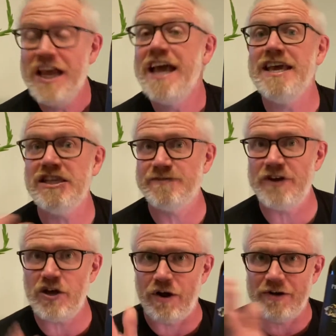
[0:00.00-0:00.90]
In this
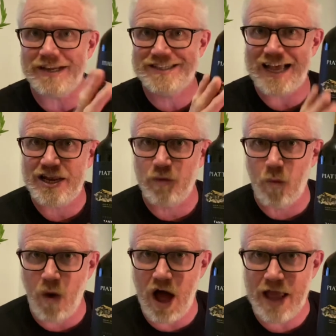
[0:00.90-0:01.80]
video, I'm going to tell you
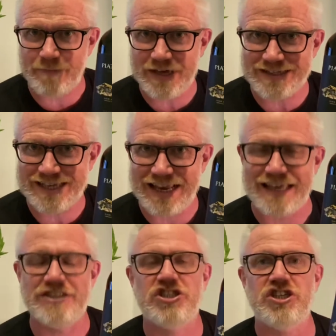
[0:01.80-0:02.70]
why Piattelli
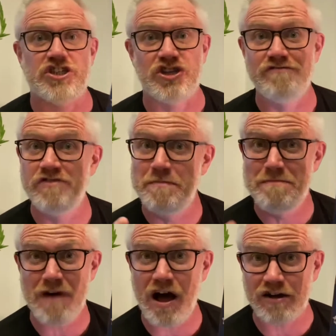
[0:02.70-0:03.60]
is such a
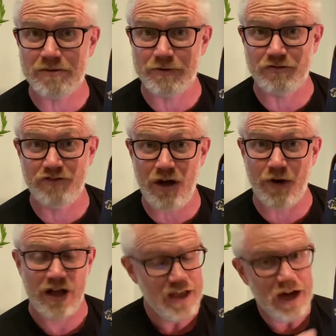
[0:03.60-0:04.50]
remarkable grower